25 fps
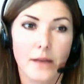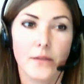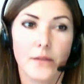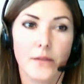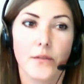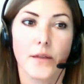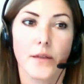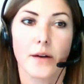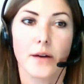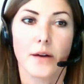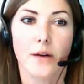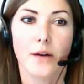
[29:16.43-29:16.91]

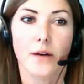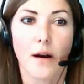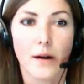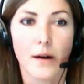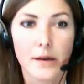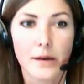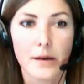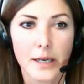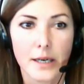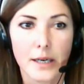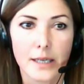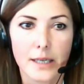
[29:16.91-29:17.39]
There
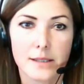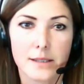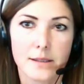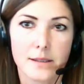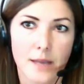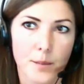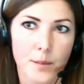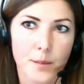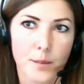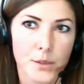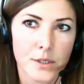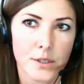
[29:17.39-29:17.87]
are
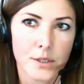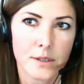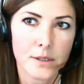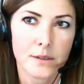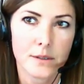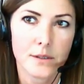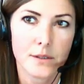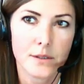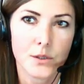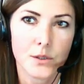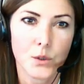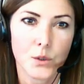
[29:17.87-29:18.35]

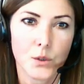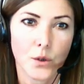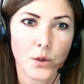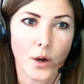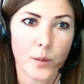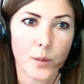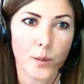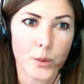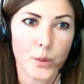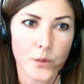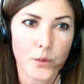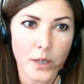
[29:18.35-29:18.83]
exceptions to
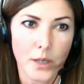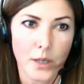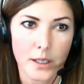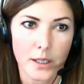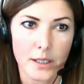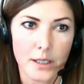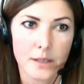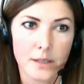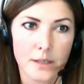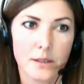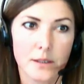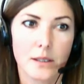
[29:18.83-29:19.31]

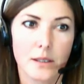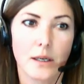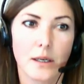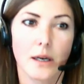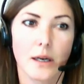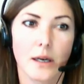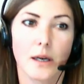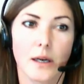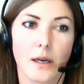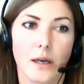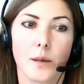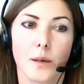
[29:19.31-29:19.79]
copyright
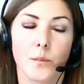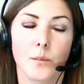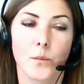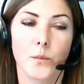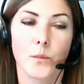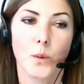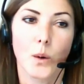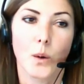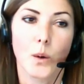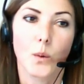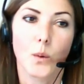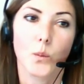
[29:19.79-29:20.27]

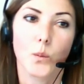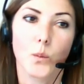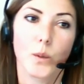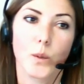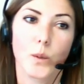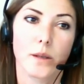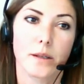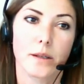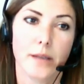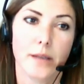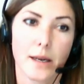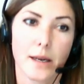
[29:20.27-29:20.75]

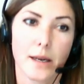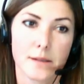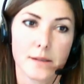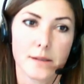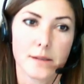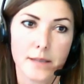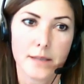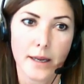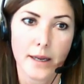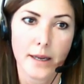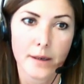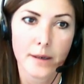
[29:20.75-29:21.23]
with the text
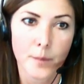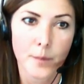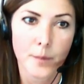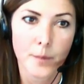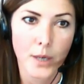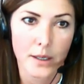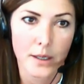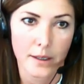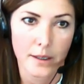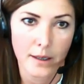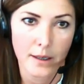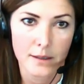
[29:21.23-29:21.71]
and data
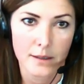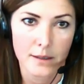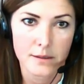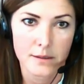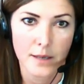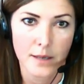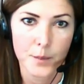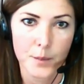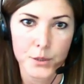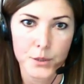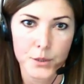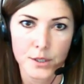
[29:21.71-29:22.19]
mining
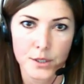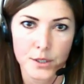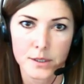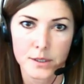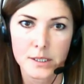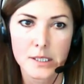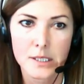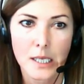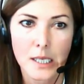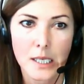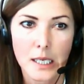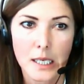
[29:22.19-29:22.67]

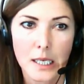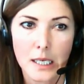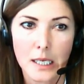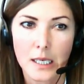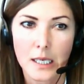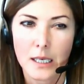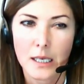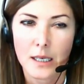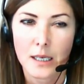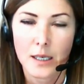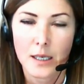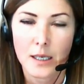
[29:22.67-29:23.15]
exceptions,
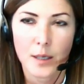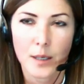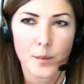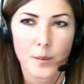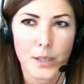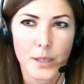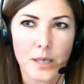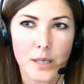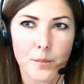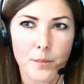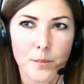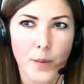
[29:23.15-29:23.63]

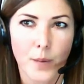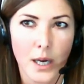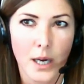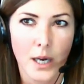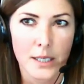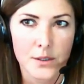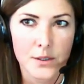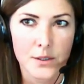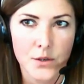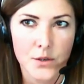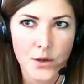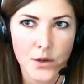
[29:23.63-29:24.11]
but it
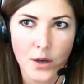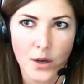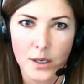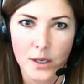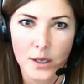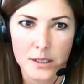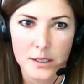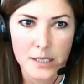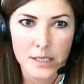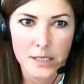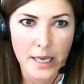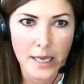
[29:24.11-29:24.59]
might
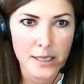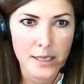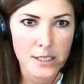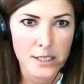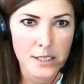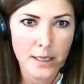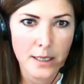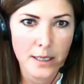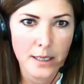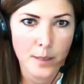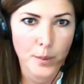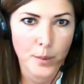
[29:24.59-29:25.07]
not
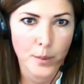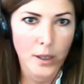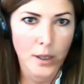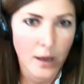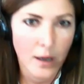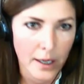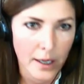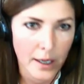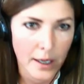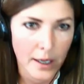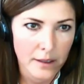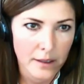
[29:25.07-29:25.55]
actually
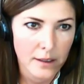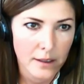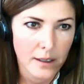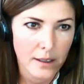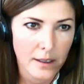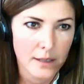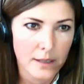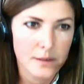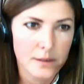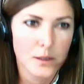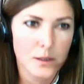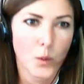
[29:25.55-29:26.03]
apply.
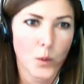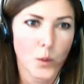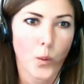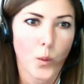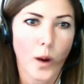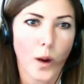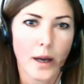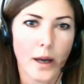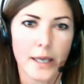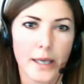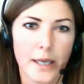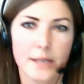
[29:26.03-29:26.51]
It's
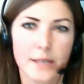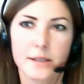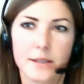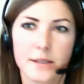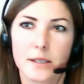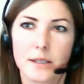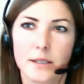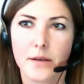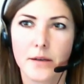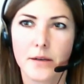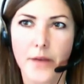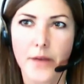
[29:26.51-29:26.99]
quite
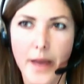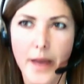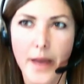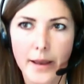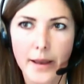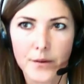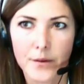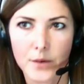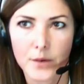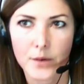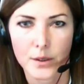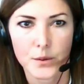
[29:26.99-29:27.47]

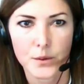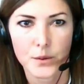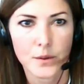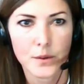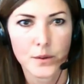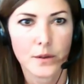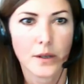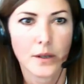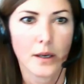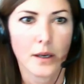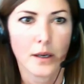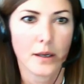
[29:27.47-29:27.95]
narrow,
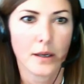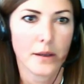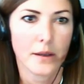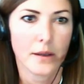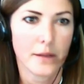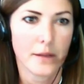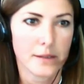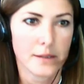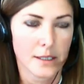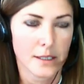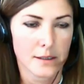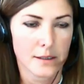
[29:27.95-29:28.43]

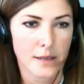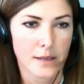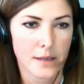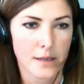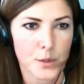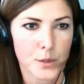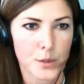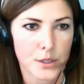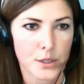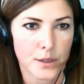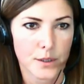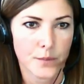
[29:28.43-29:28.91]
this
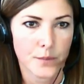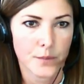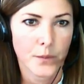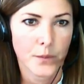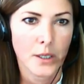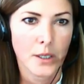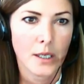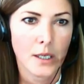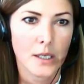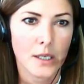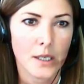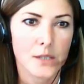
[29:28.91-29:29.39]
exception.
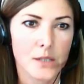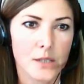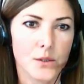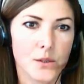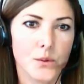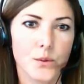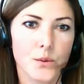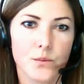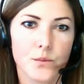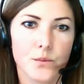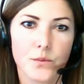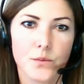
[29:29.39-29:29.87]
So
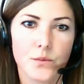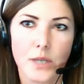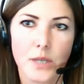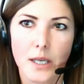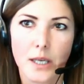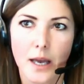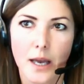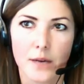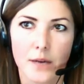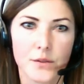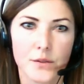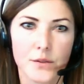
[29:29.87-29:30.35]
you really
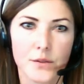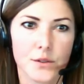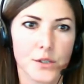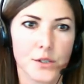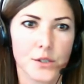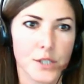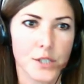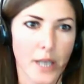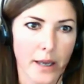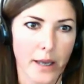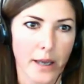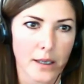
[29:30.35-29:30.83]
have to
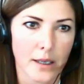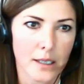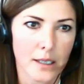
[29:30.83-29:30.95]
check